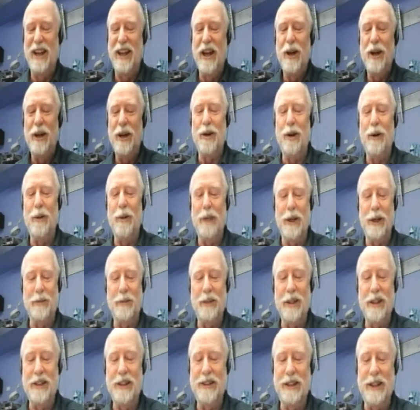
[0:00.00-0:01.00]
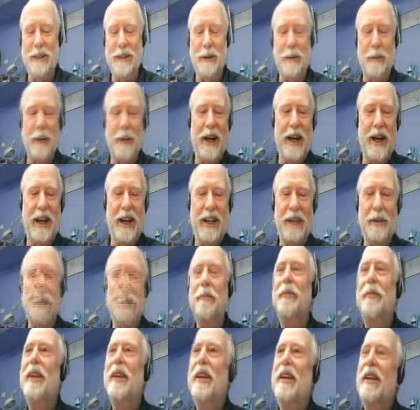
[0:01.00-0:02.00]
know what it was they were buying.
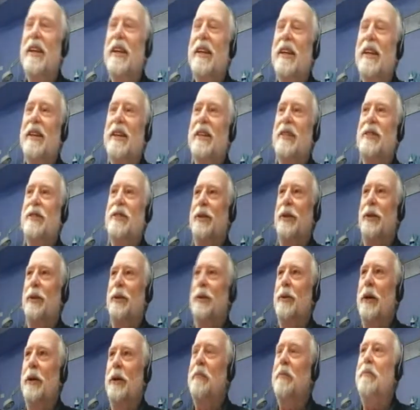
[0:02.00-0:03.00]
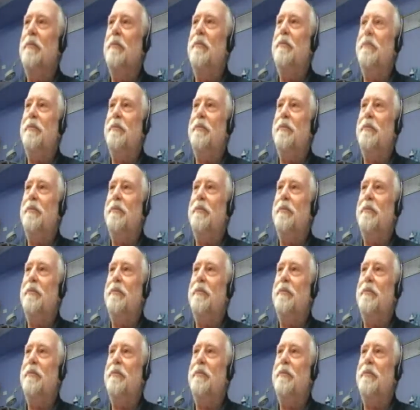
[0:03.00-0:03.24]
So uh,